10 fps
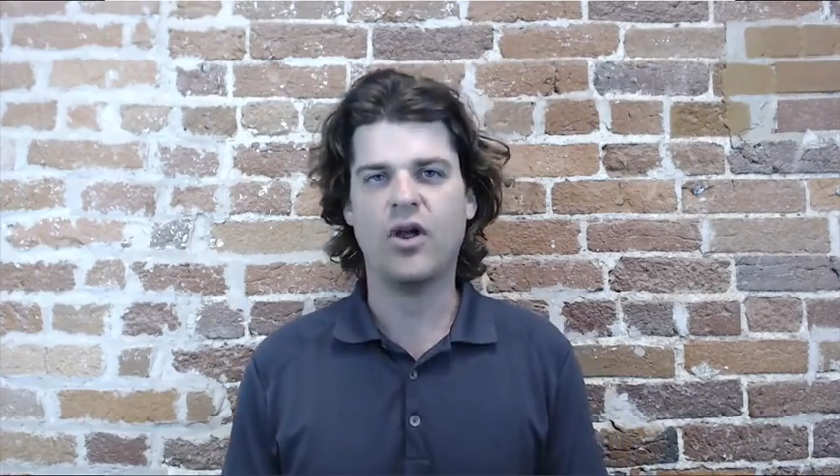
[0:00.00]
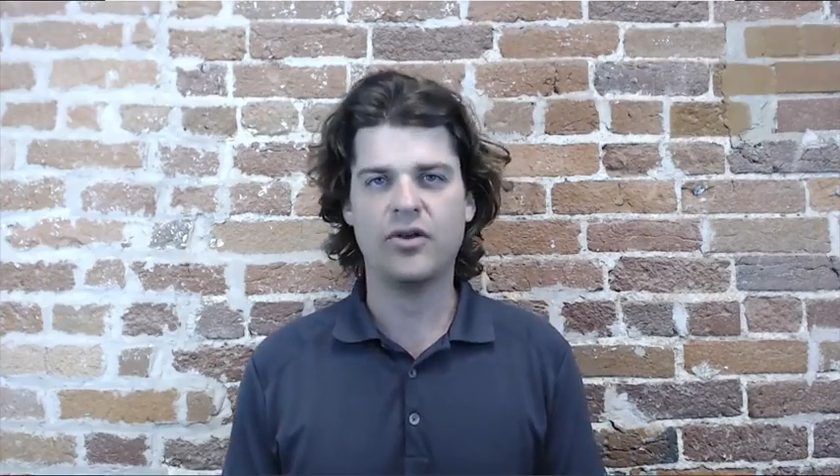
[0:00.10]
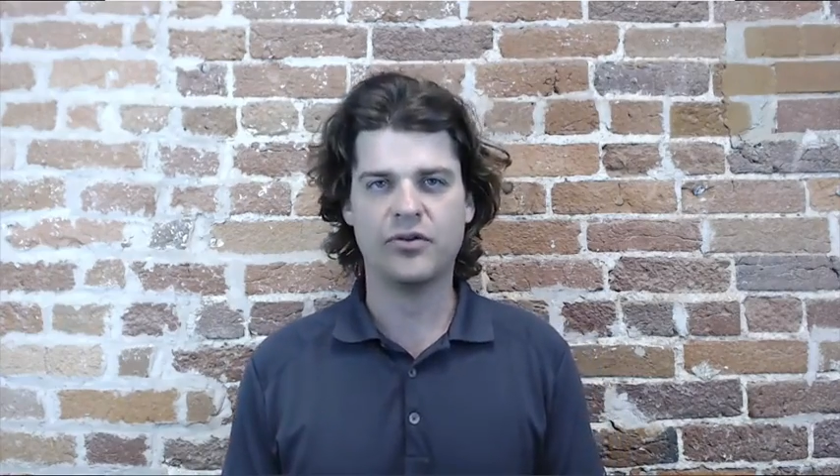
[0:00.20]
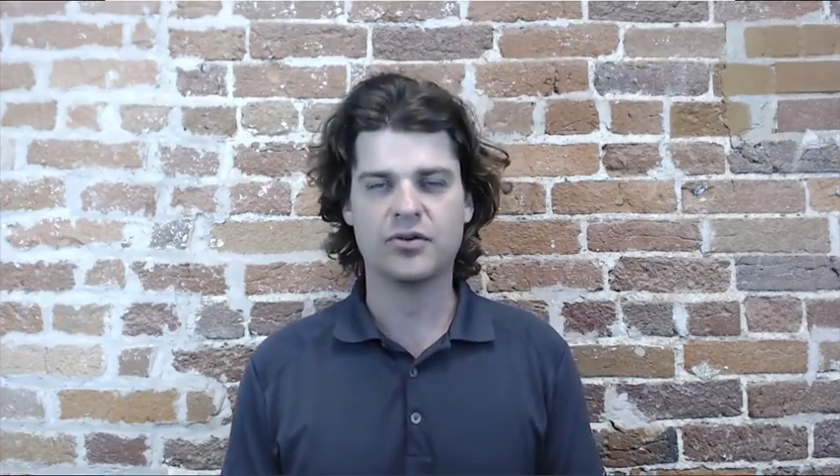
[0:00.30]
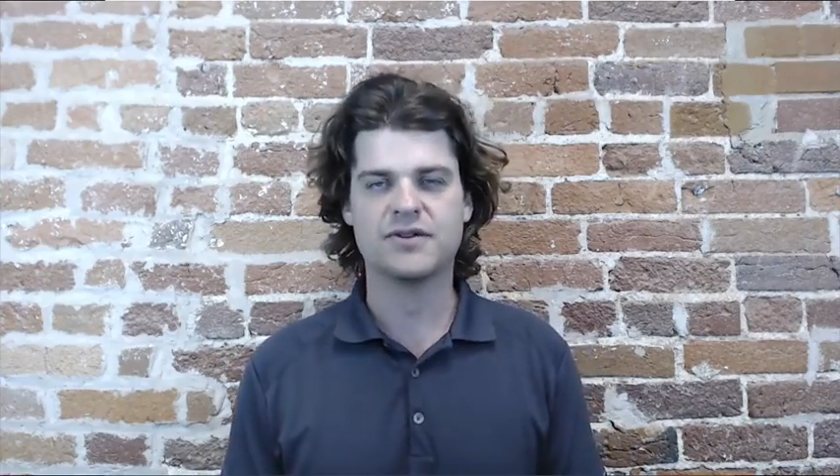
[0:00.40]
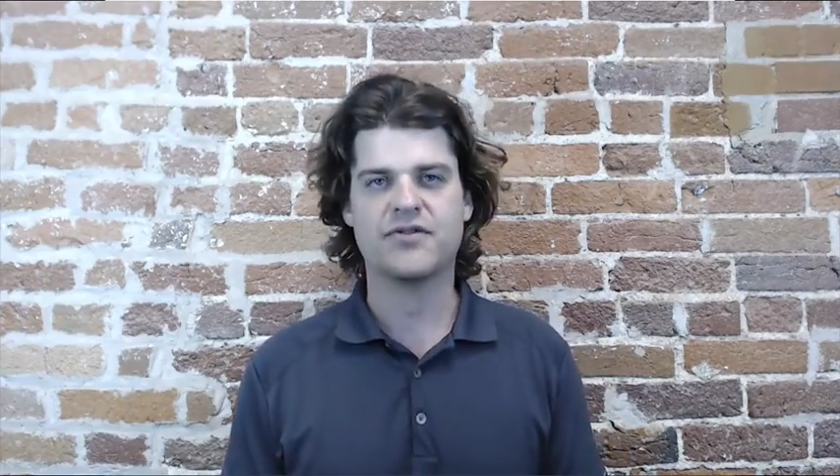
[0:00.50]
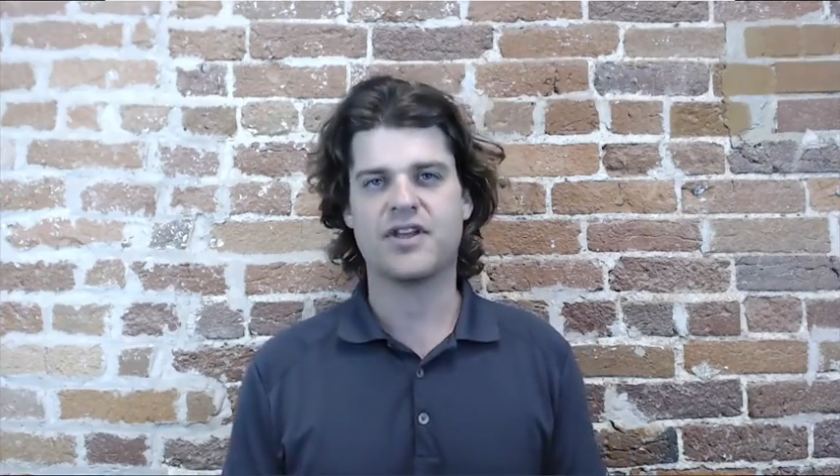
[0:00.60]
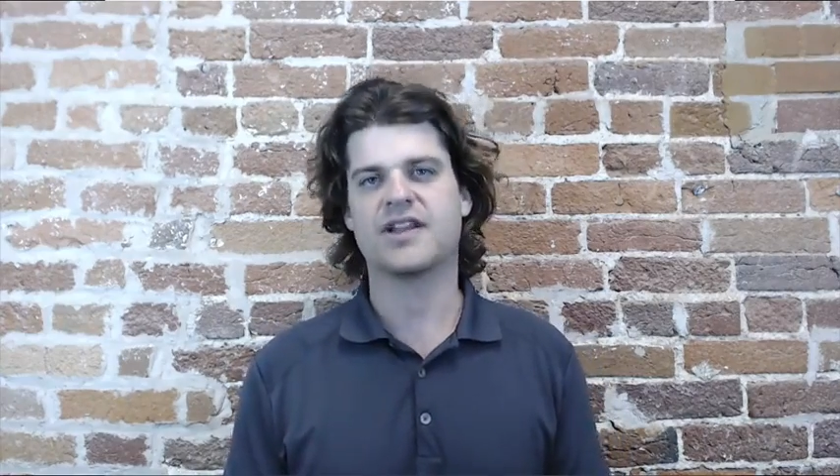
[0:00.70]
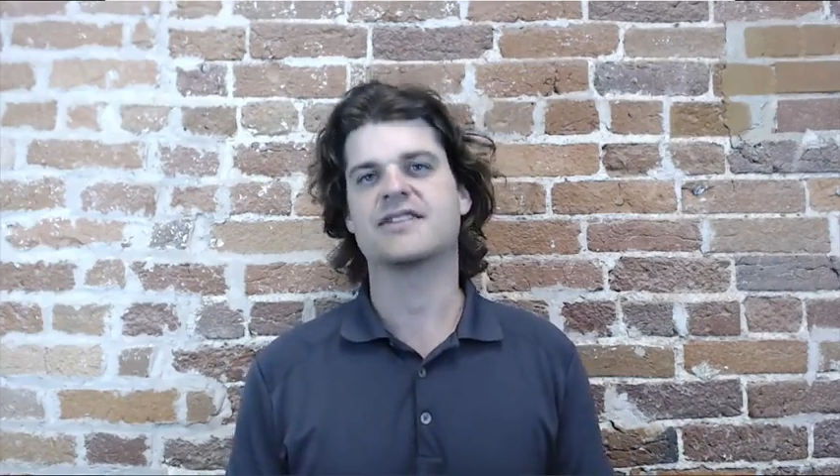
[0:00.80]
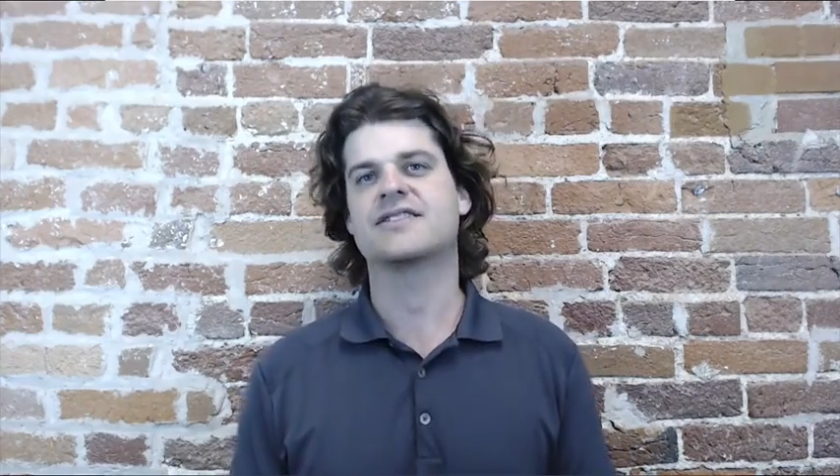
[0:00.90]
all sorts
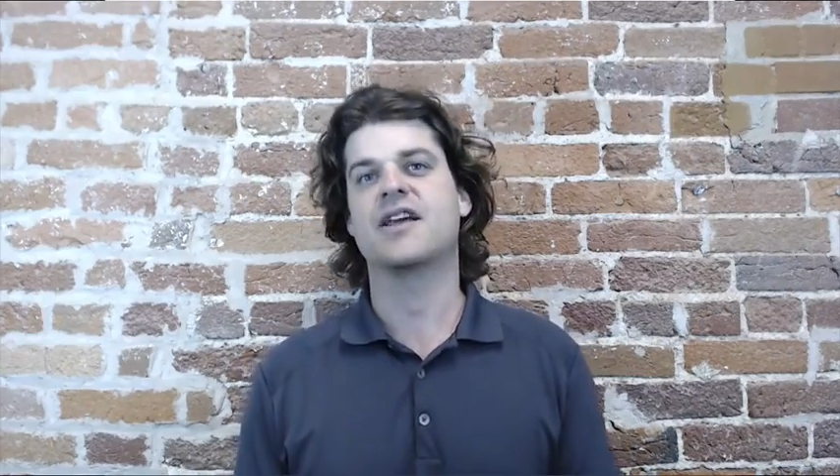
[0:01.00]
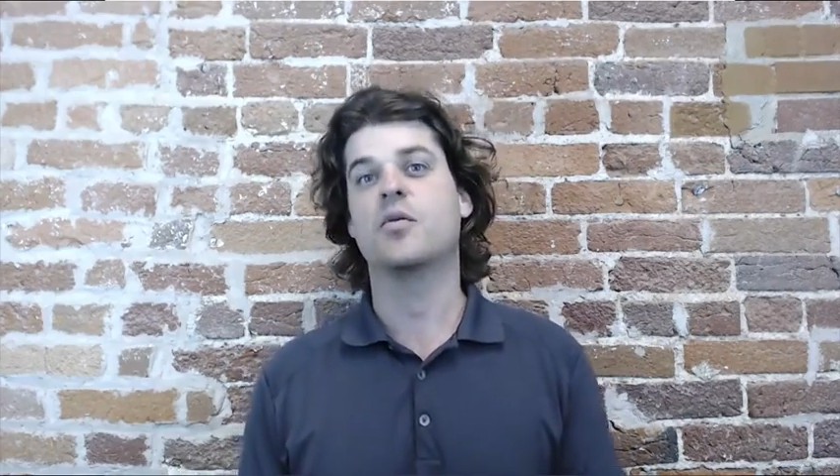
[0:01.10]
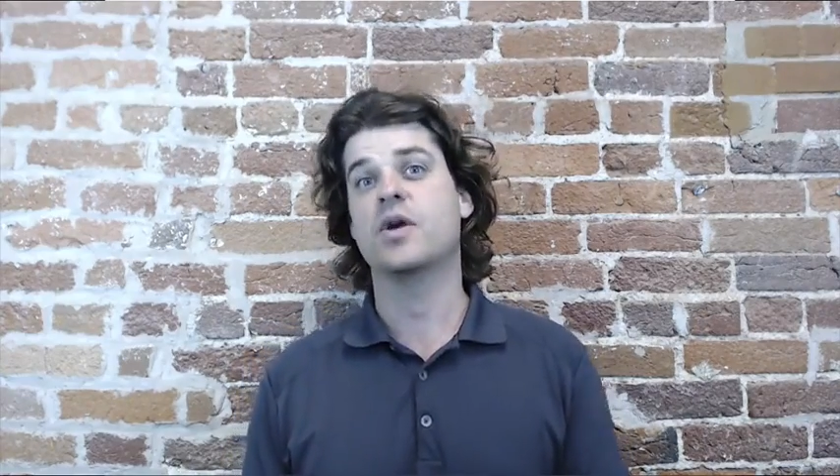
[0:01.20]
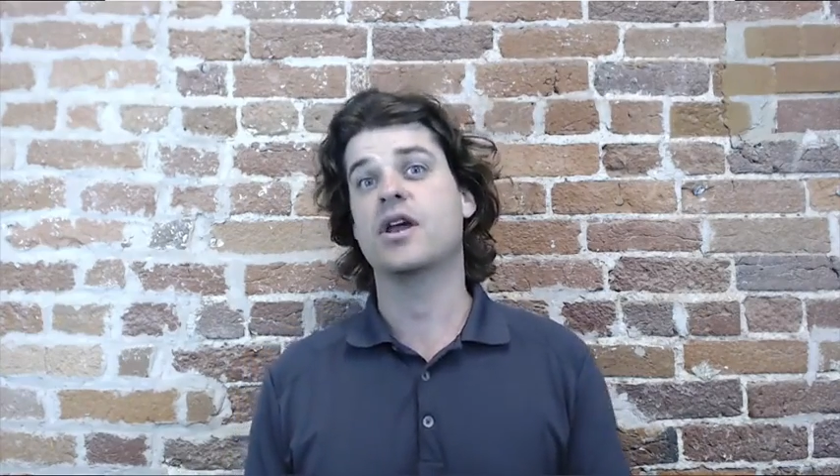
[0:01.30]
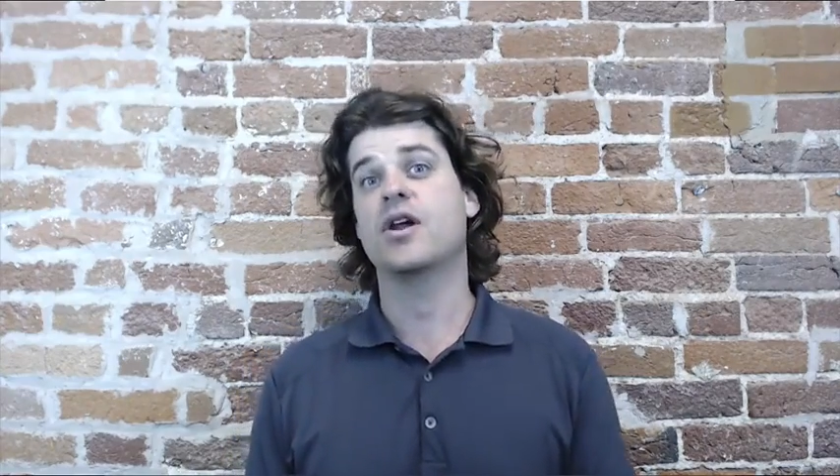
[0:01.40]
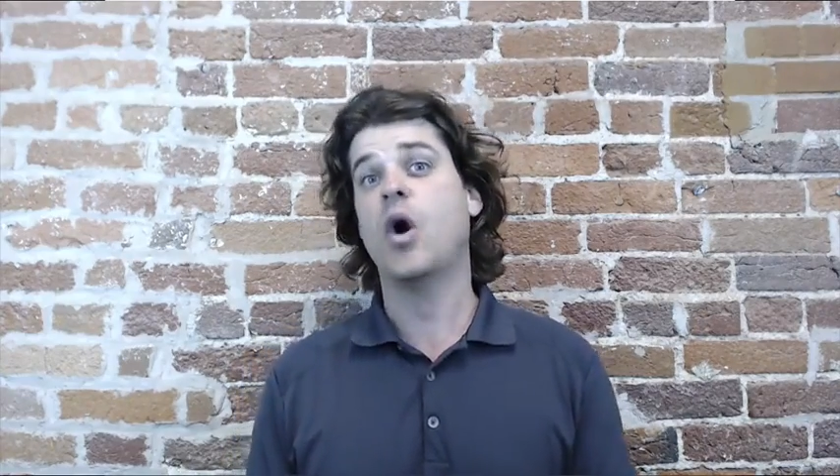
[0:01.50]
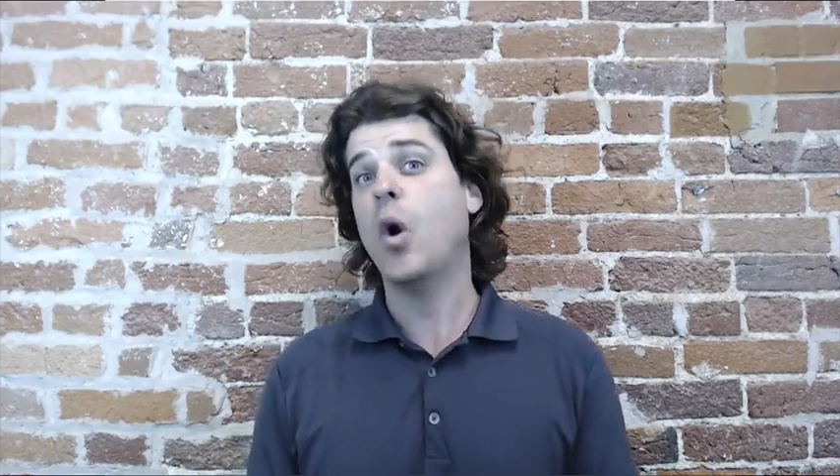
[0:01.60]
of things that we